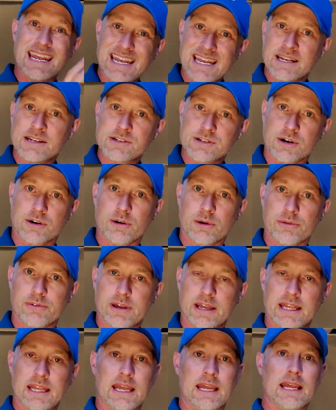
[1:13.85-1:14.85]
internal
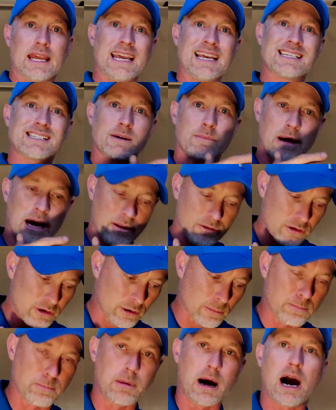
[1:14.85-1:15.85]
thinking is about
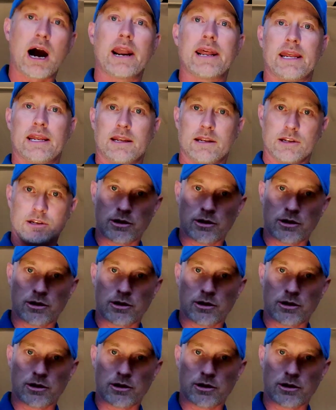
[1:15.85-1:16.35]
your body,